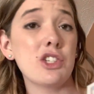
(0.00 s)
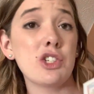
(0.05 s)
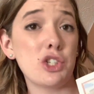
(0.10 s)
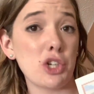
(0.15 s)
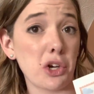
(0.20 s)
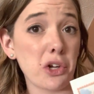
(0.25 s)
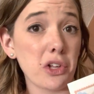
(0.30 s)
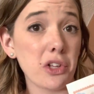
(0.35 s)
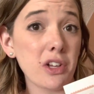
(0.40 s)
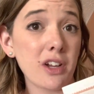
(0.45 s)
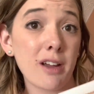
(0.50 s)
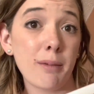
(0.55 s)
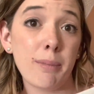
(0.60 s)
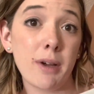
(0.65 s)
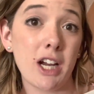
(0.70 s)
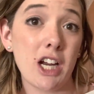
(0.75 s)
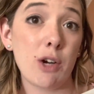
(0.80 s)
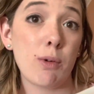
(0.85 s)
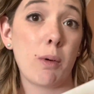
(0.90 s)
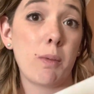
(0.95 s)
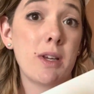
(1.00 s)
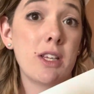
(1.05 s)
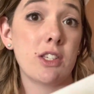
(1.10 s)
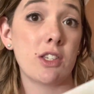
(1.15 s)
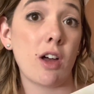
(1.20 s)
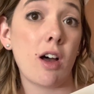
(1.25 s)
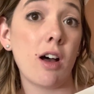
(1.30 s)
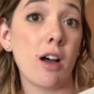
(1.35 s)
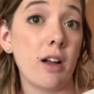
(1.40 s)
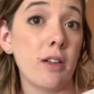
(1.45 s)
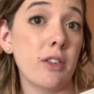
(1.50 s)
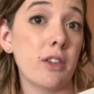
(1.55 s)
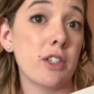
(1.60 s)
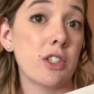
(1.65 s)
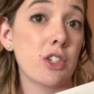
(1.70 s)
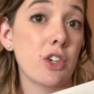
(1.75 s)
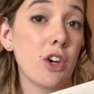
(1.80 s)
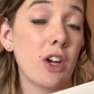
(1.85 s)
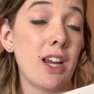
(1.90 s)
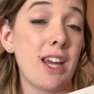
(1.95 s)
dull compared to what we saw on the
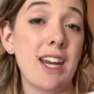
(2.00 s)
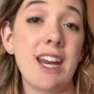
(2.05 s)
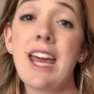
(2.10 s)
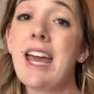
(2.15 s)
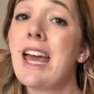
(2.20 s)
screen,